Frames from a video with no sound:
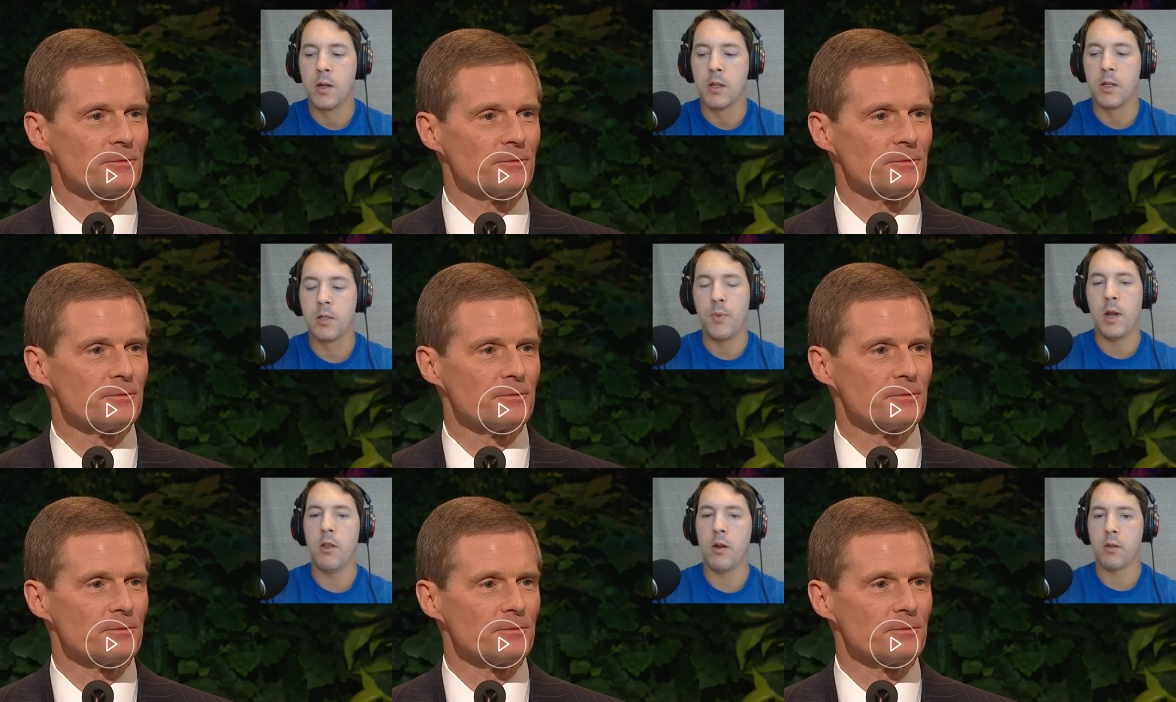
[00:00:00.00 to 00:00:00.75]
Speaker 1: to
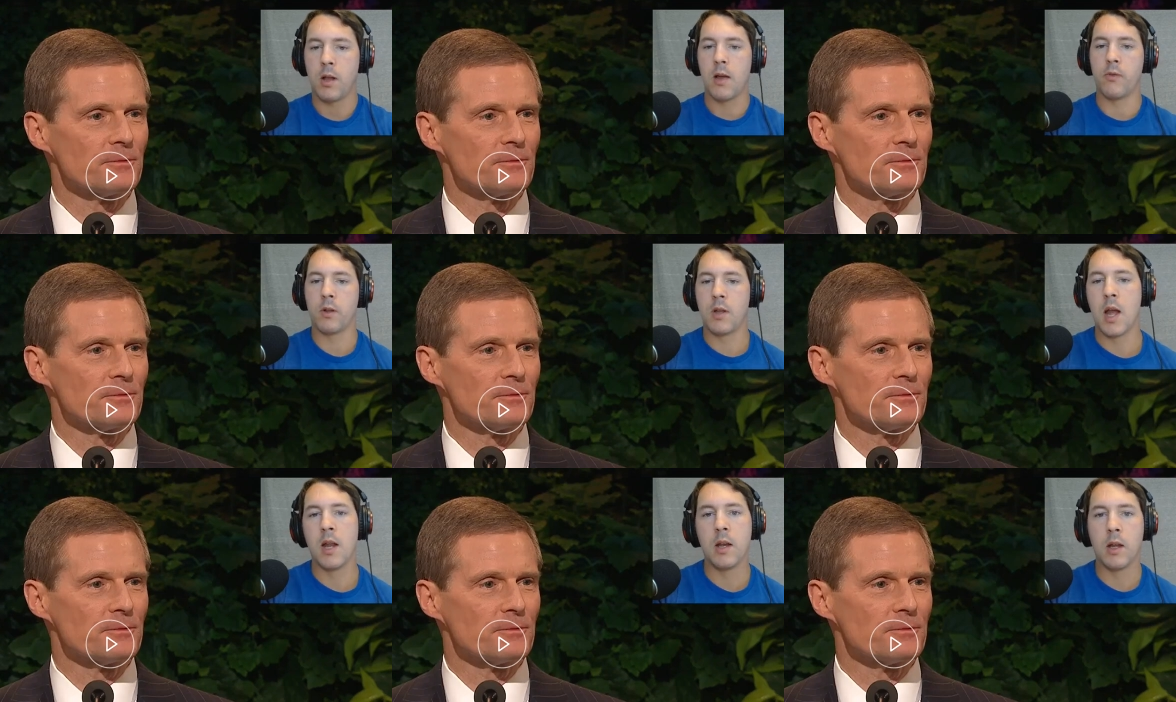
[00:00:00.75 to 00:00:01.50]
spend their life
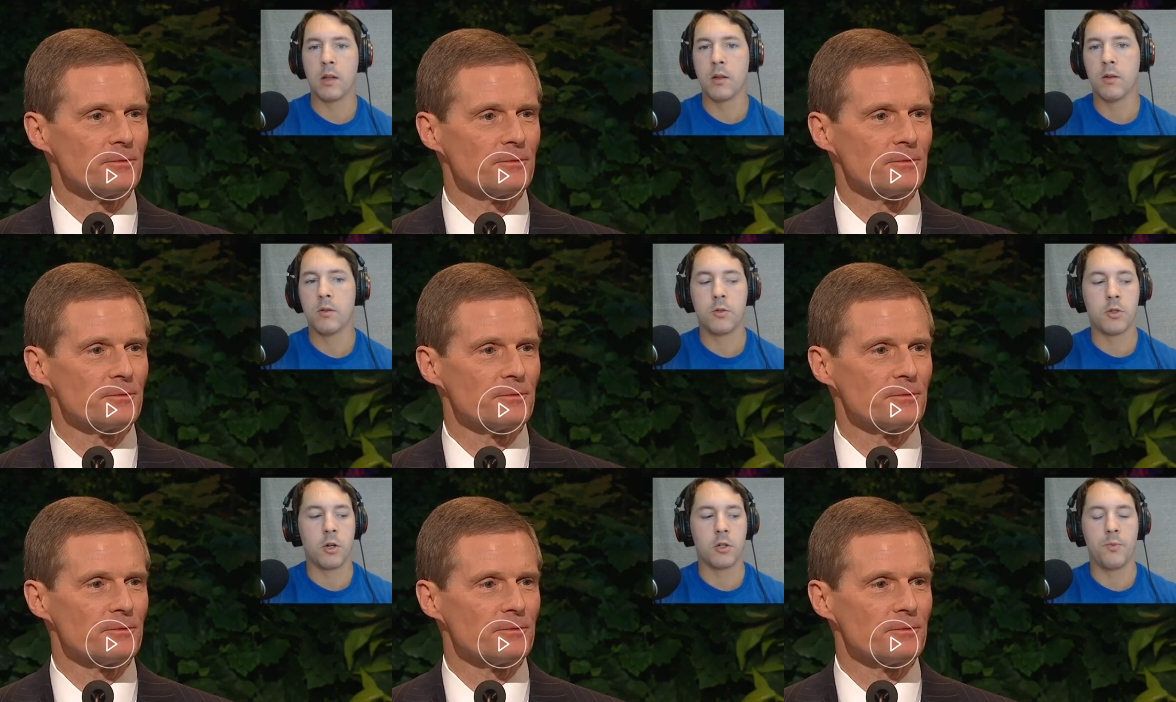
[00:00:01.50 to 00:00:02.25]
attending
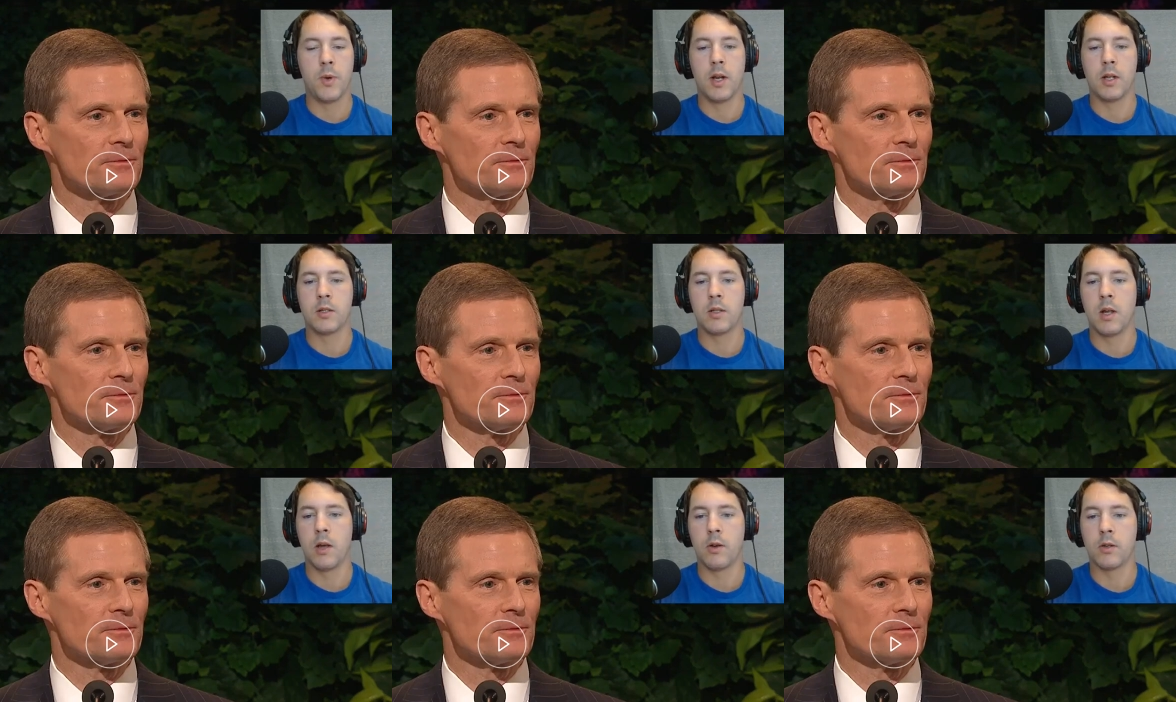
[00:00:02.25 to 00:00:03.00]
church meetings
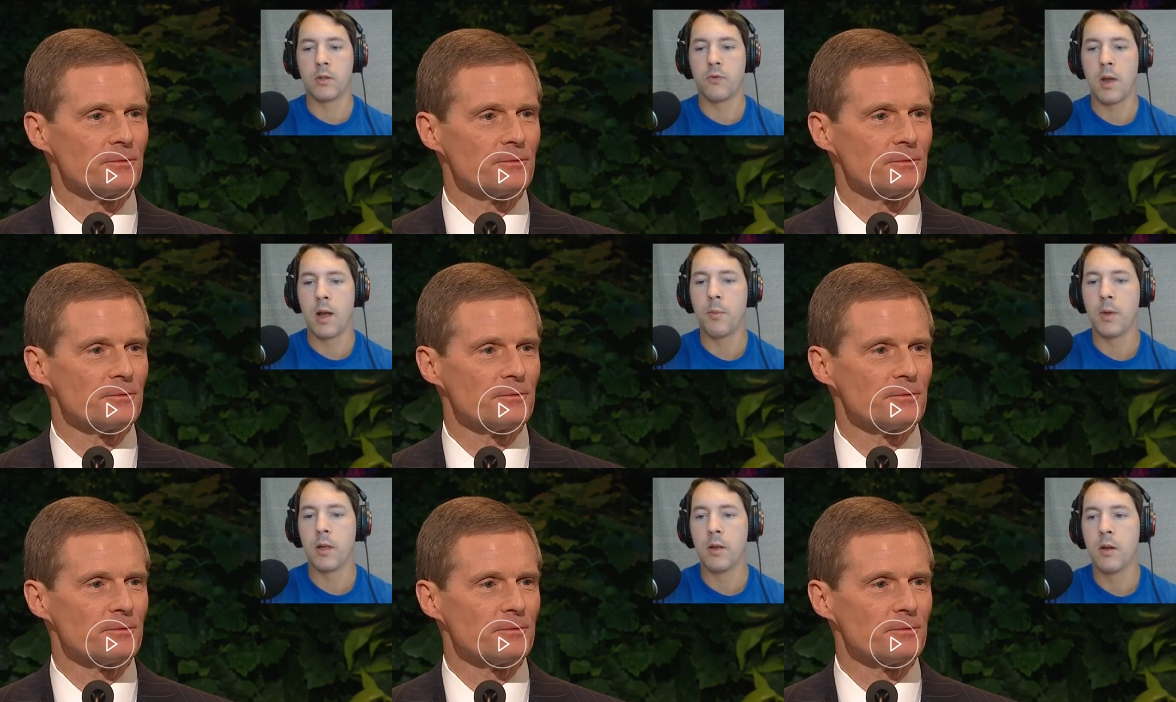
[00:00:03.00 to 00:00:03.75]
together as a
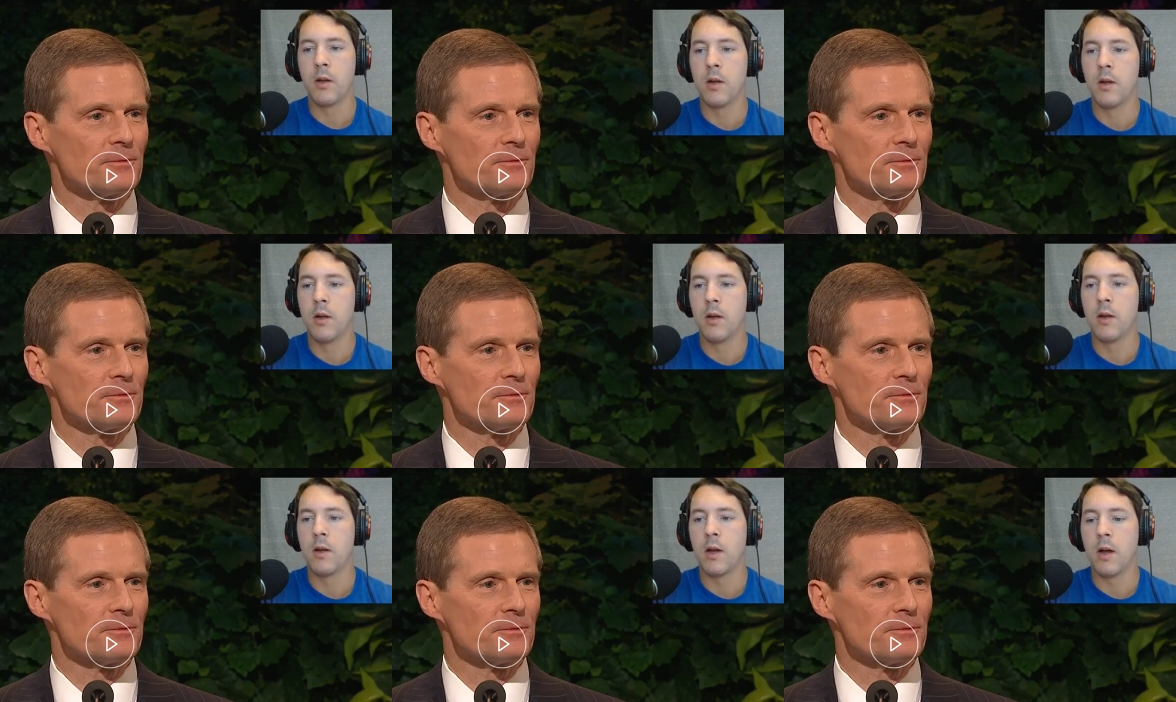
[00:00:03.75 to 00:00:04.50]
family
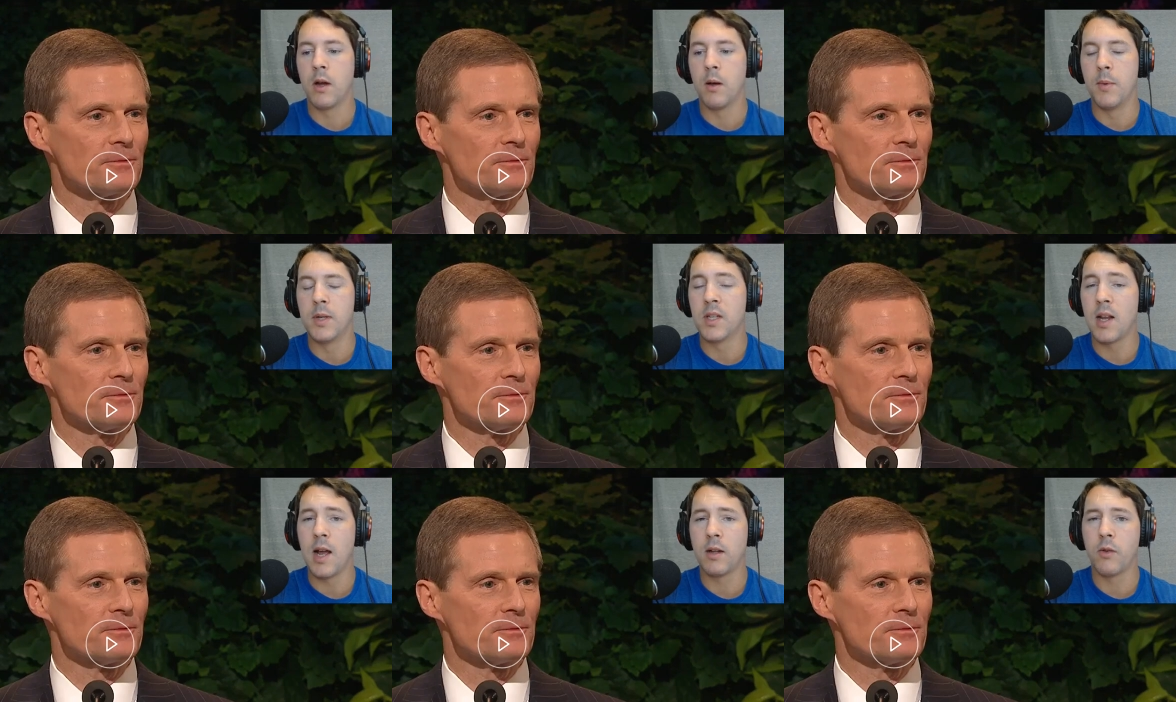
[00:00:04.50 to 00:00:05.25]
is
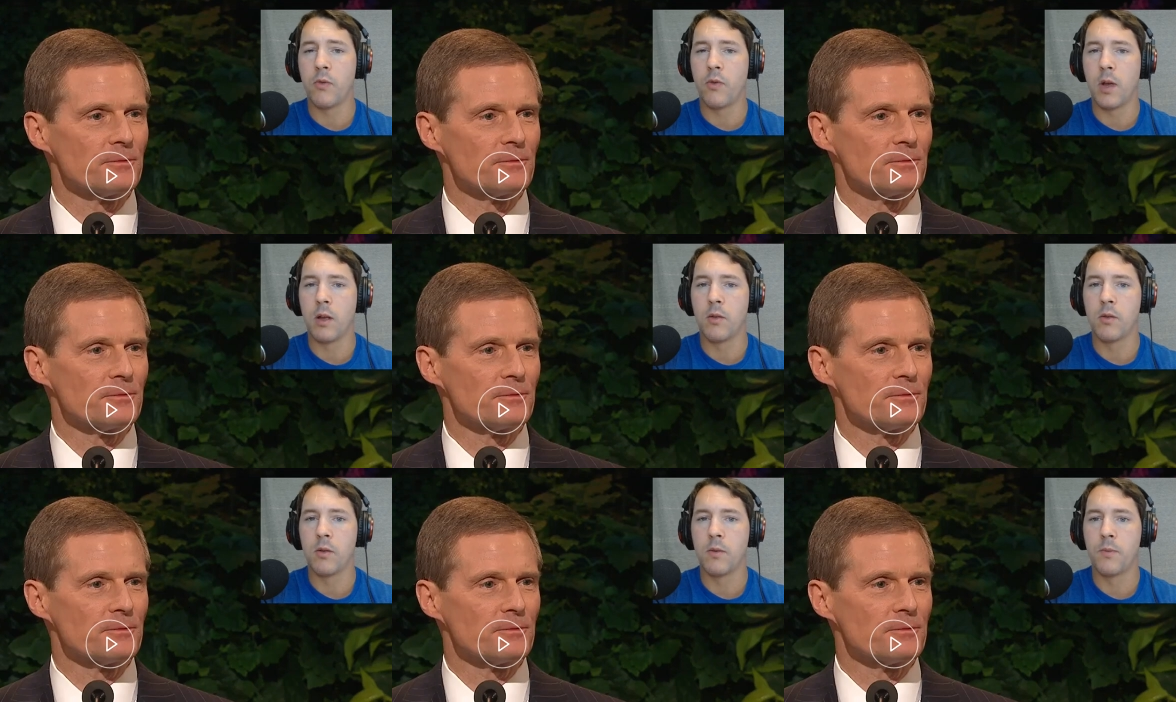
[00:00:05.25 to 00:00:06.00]
an act of faith